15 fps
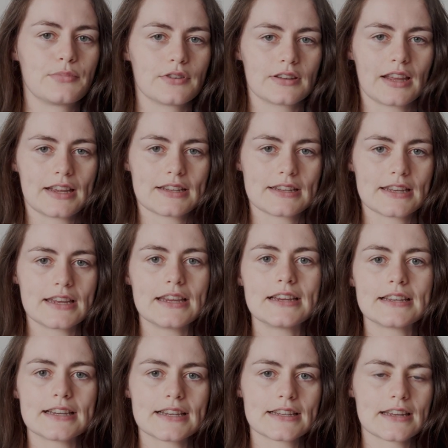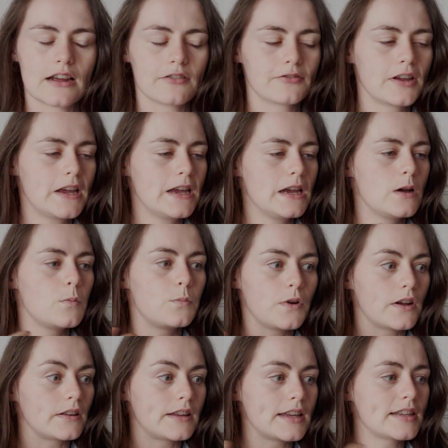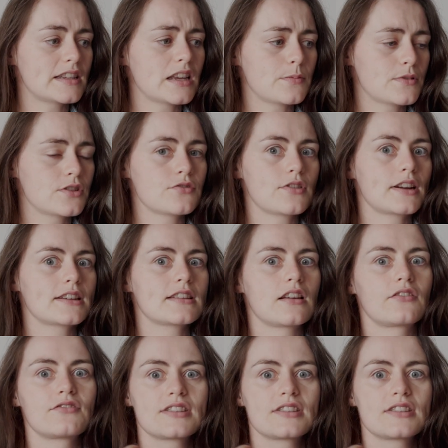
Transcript: but that's the easy stuff. But these tips and tricks have